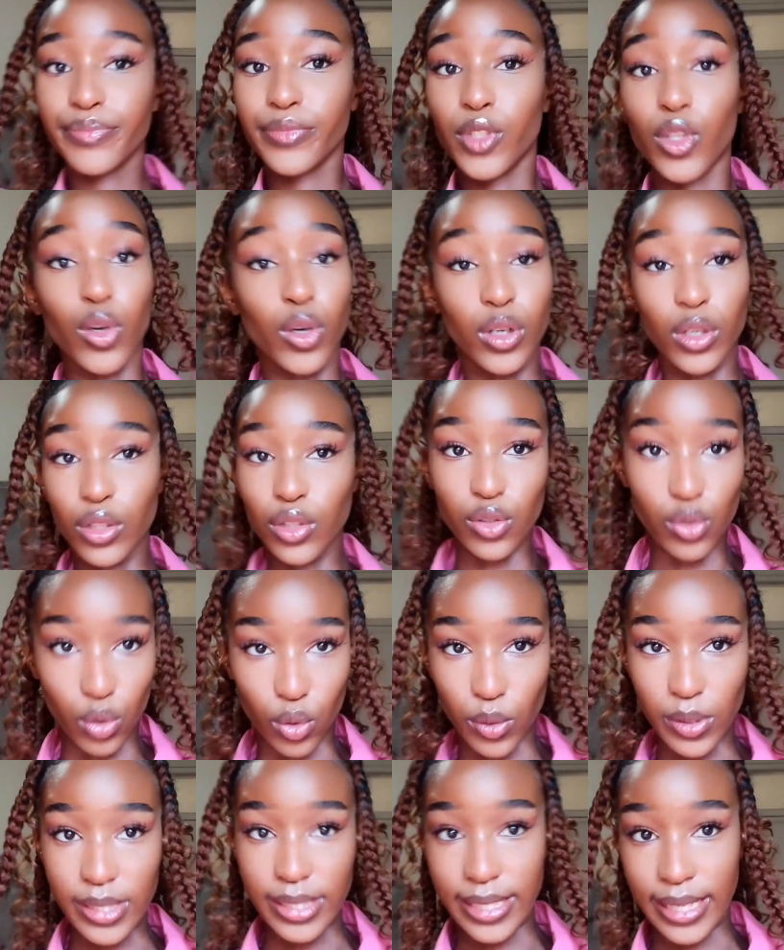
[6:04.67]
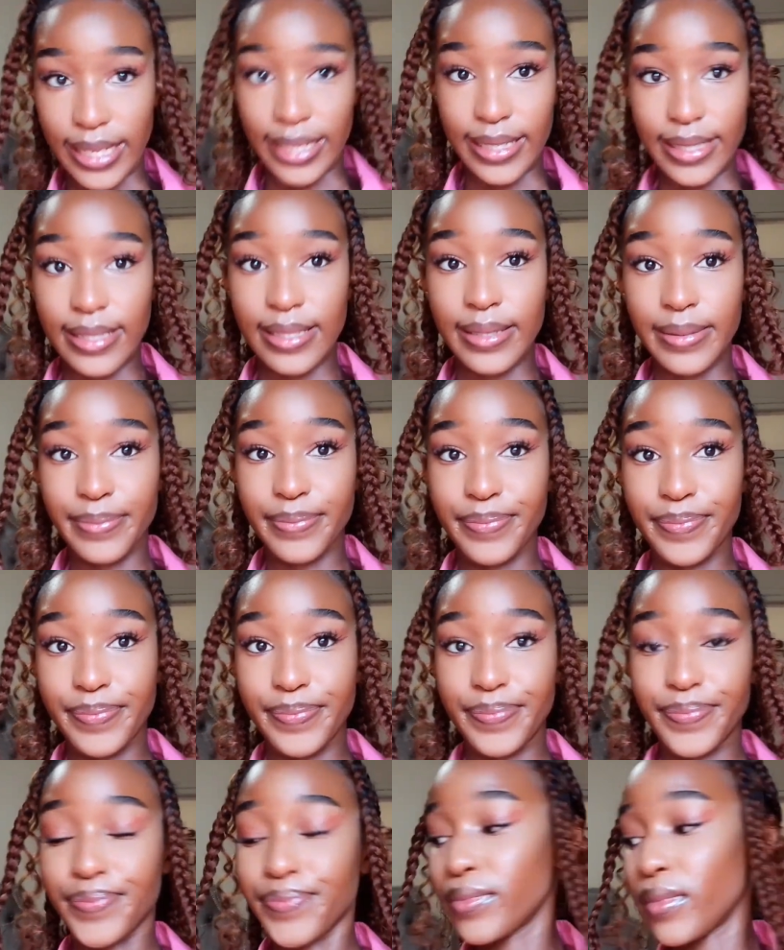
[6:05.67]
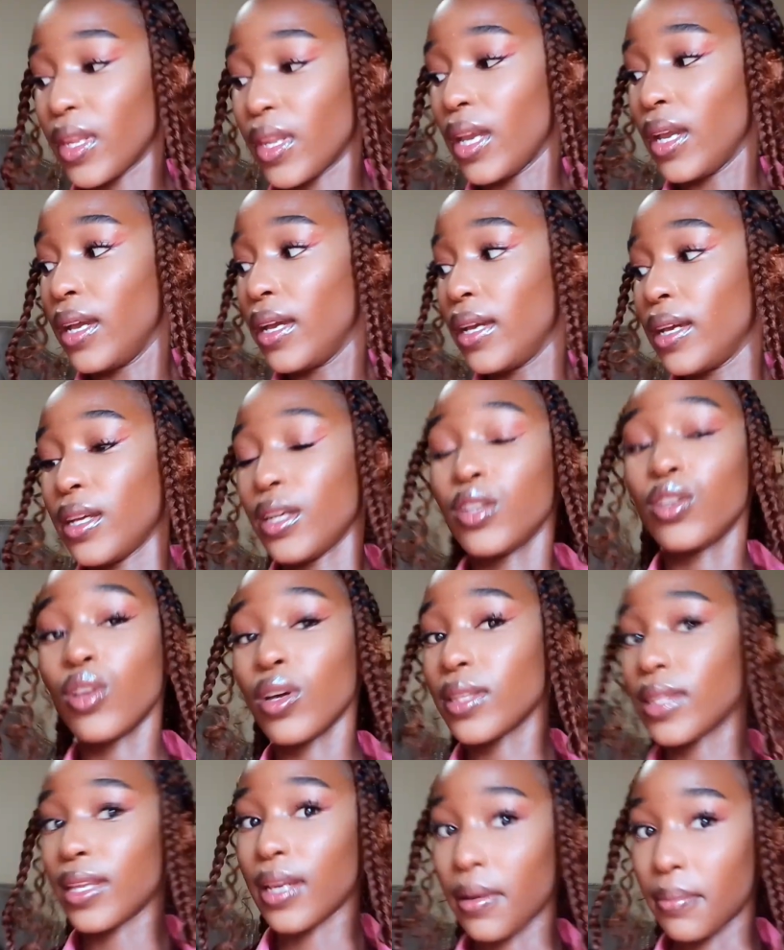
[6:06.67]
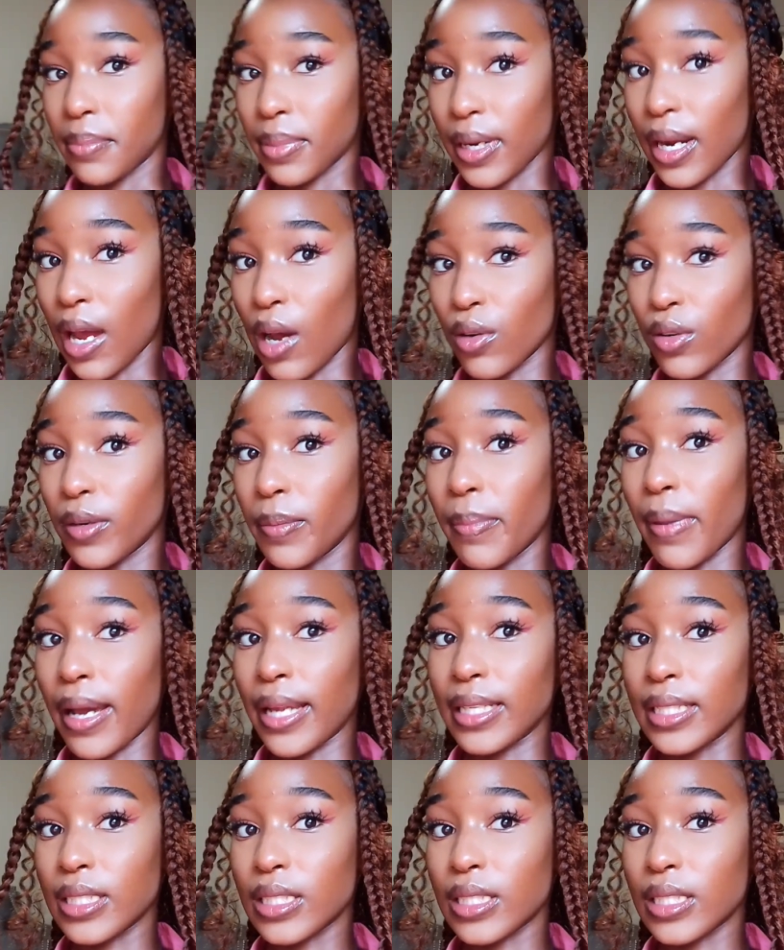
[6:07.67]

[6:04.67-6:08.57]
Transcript: your girl's always late. Not that I'm proud, but